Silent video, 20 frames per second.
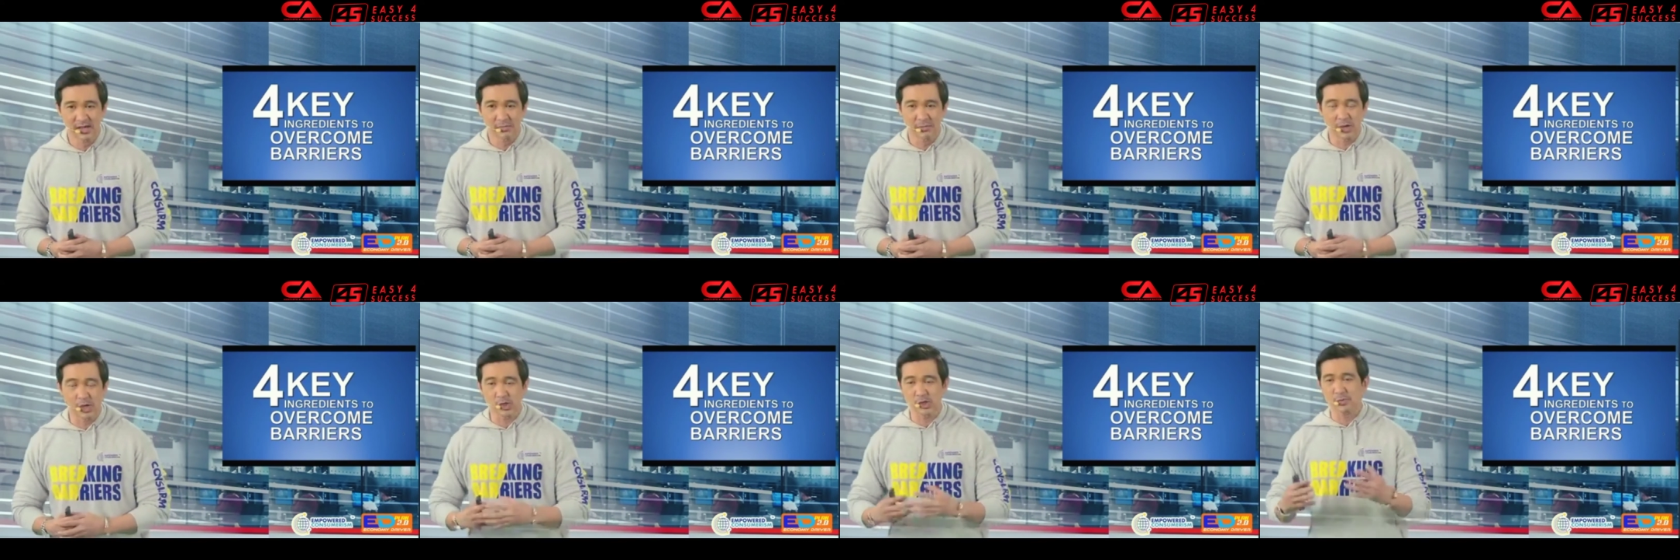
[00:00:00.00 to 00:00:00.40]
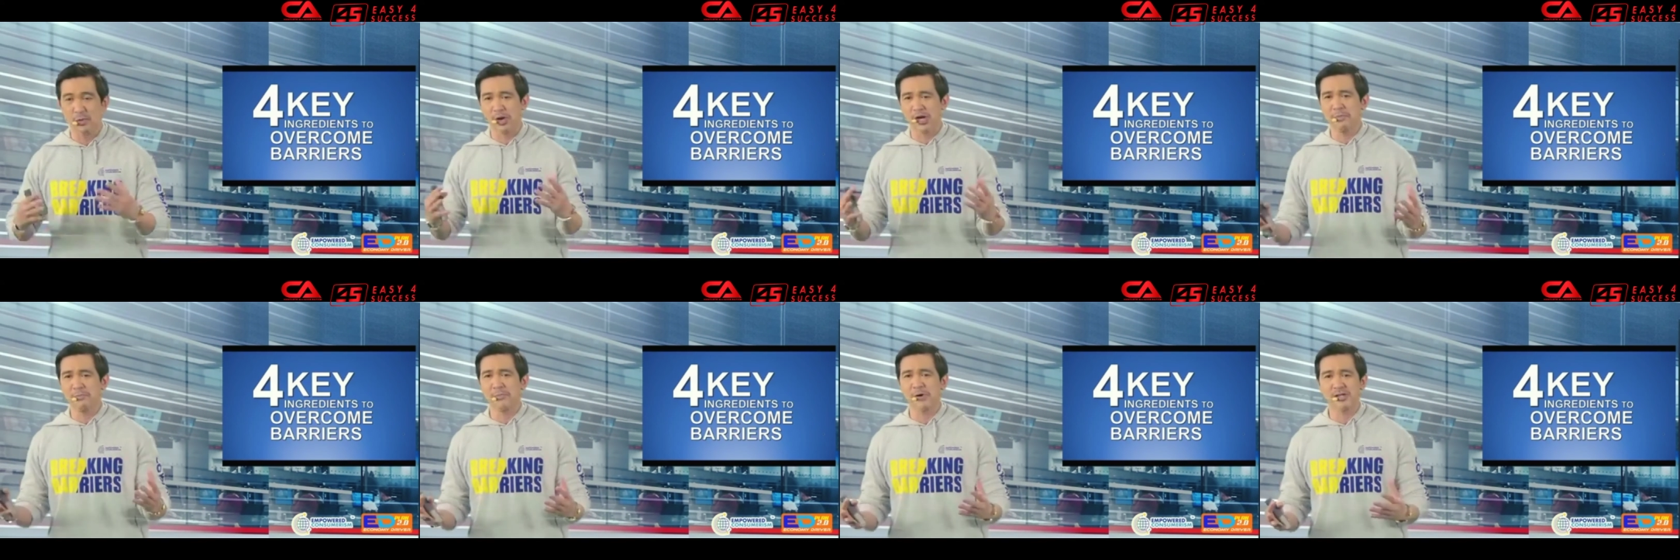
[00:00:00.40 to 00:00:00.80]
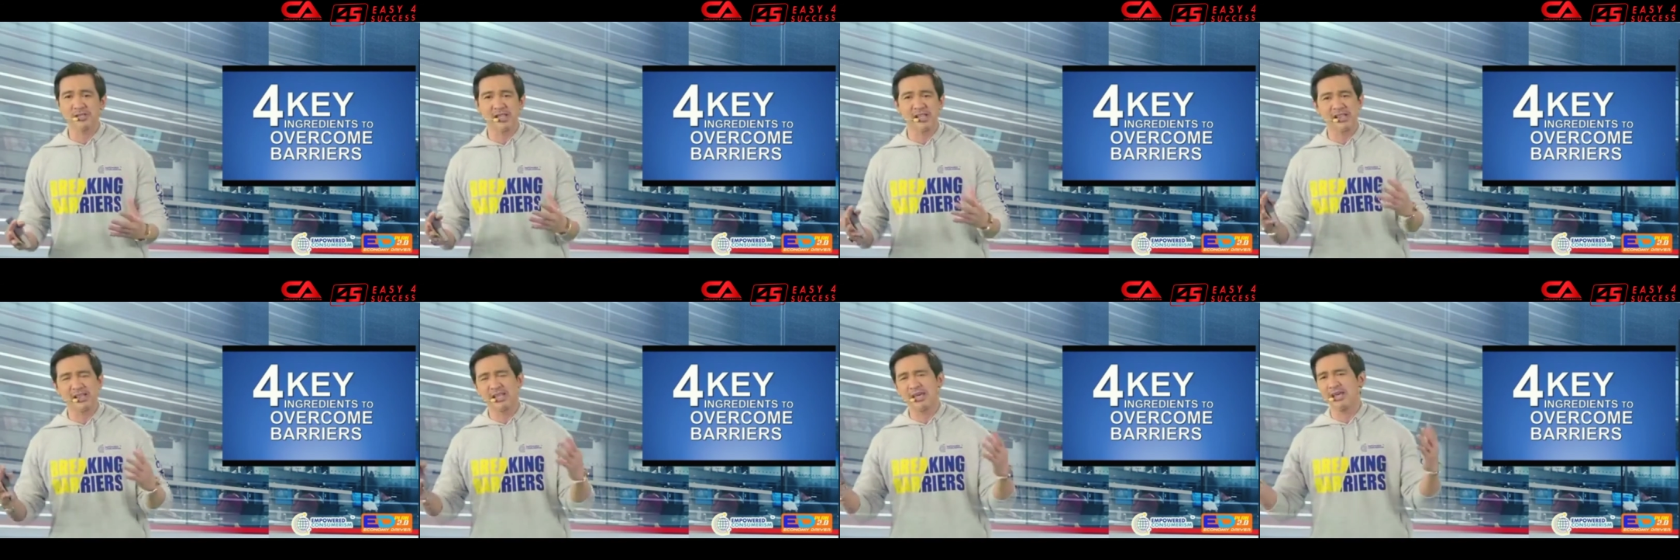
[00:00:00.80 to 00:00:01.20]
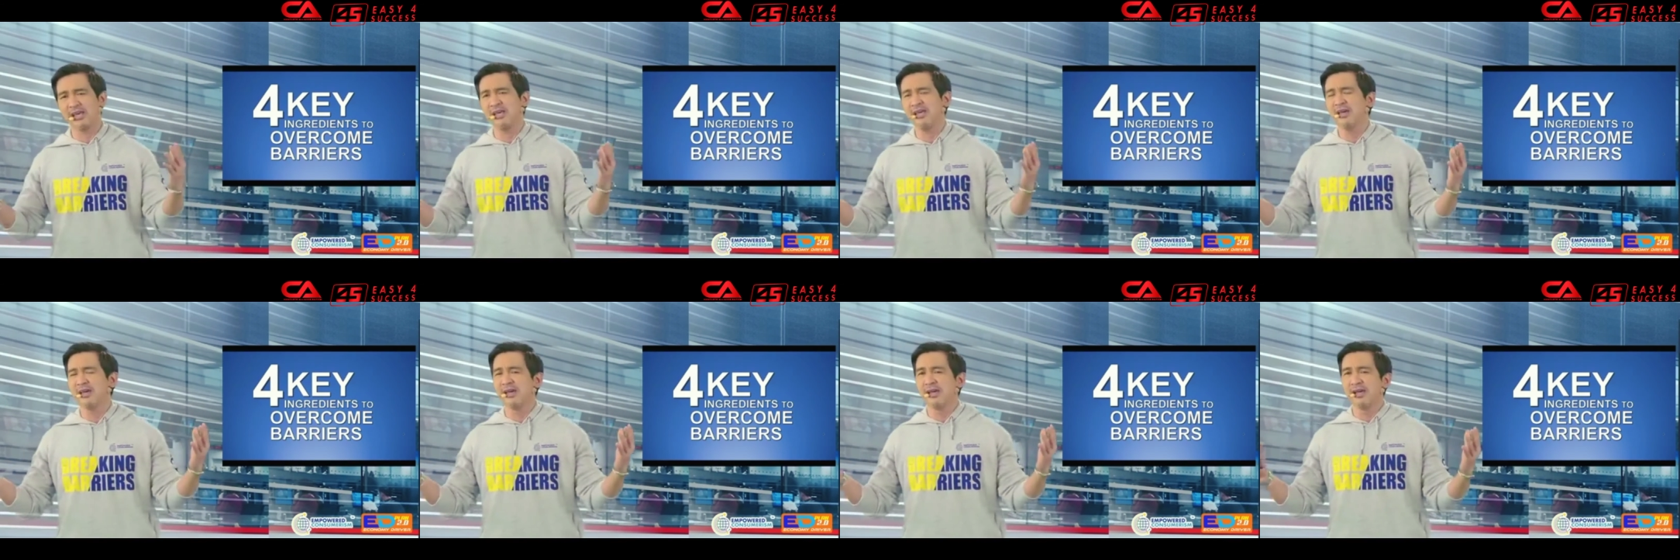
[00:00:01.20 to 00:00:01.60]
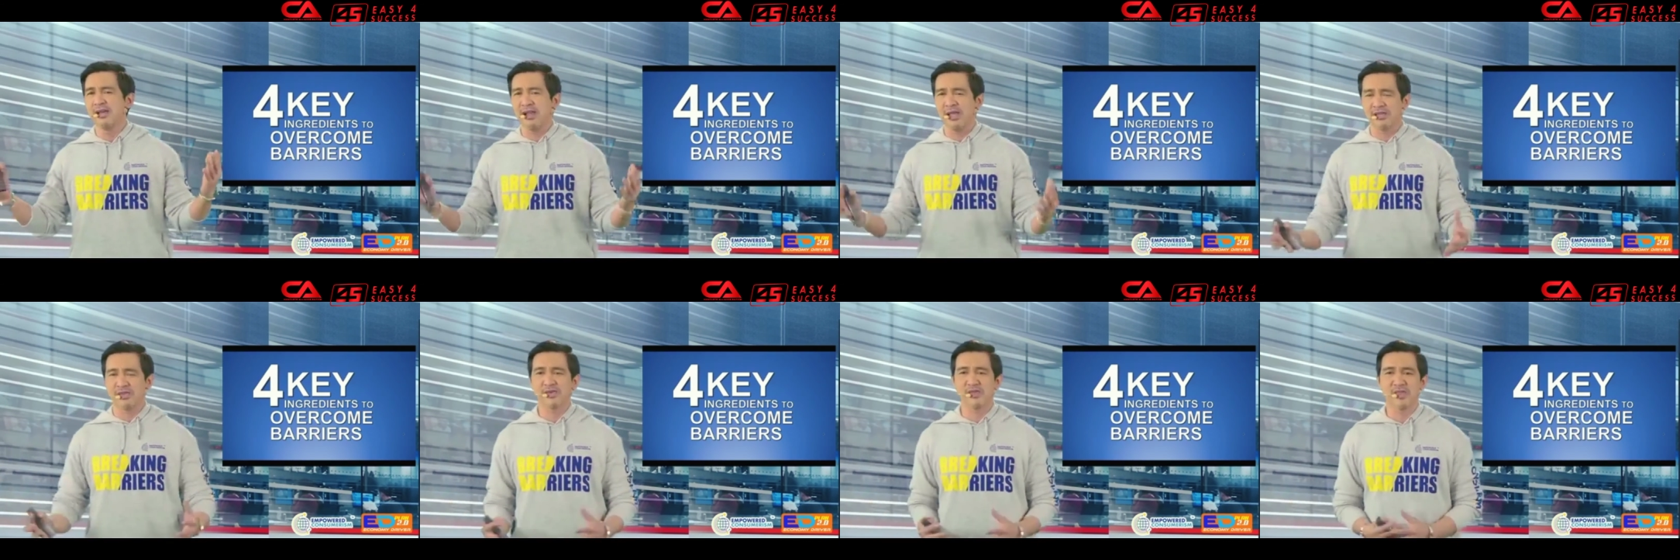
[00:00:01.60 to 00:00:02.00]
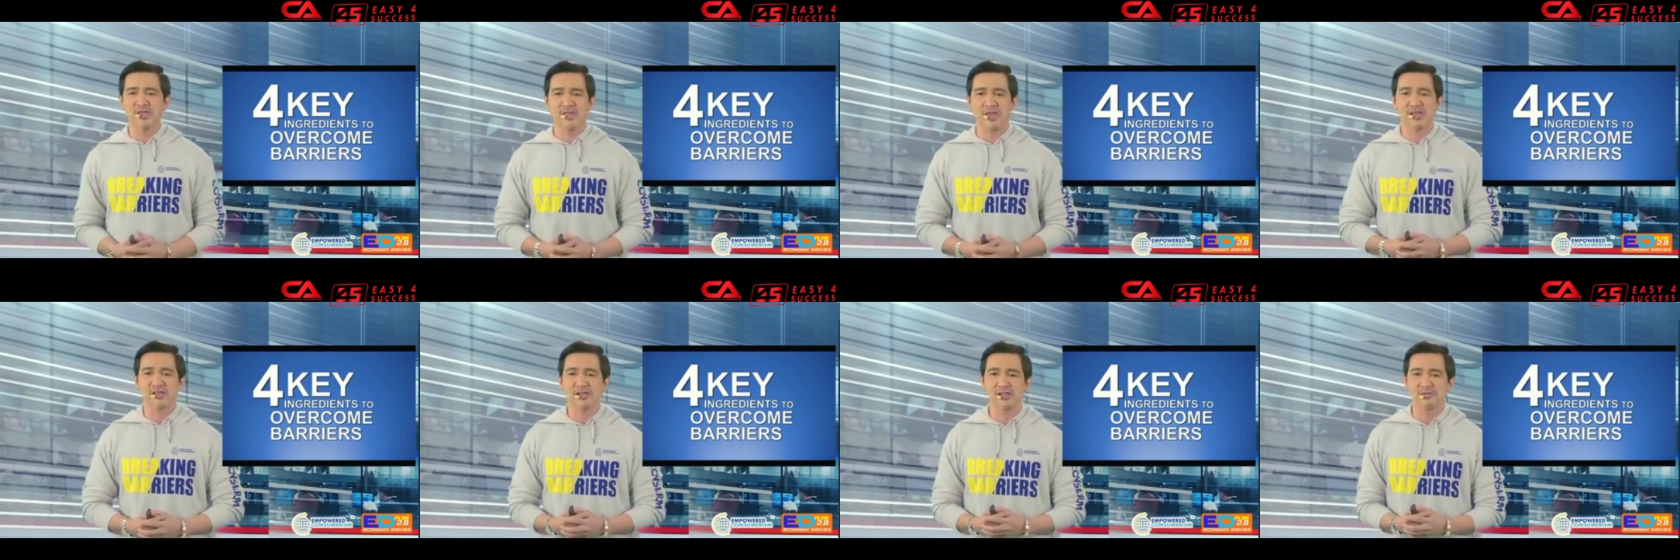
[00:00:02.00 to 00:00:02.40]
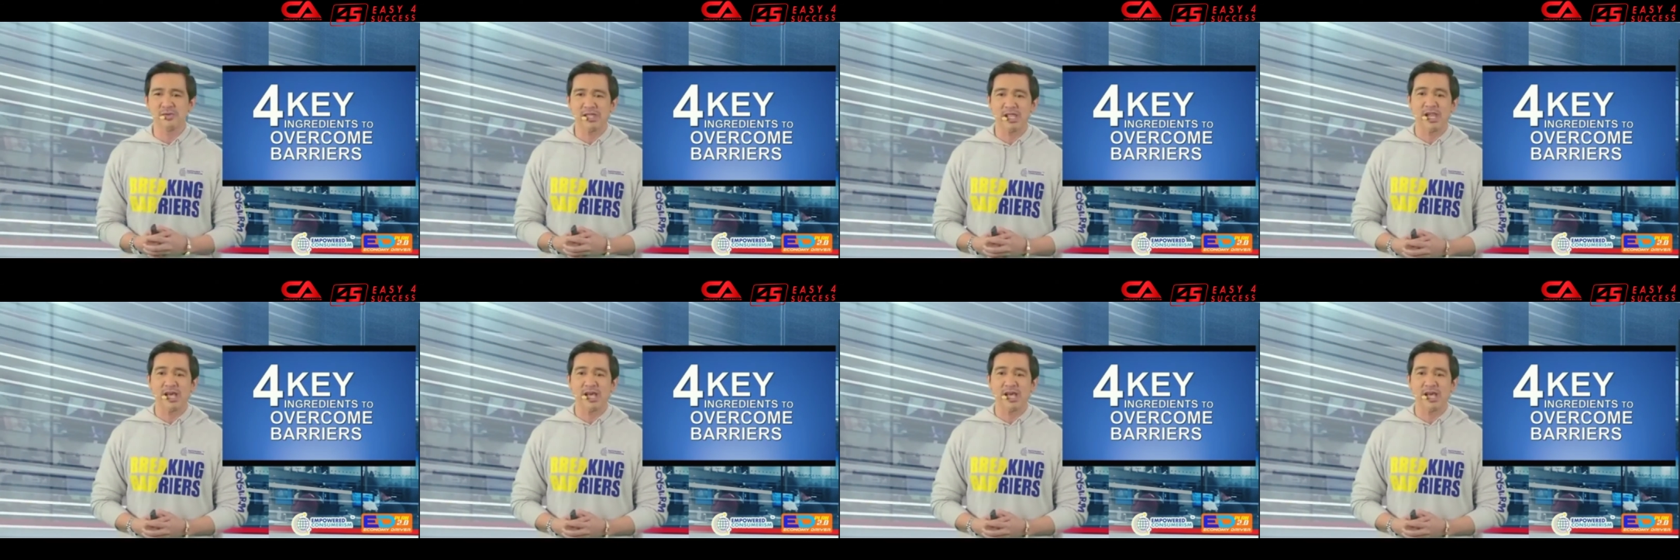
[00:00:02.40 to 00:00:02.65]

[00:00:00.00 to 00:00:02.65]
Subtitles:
Because more importantly, ladies and gentlemen,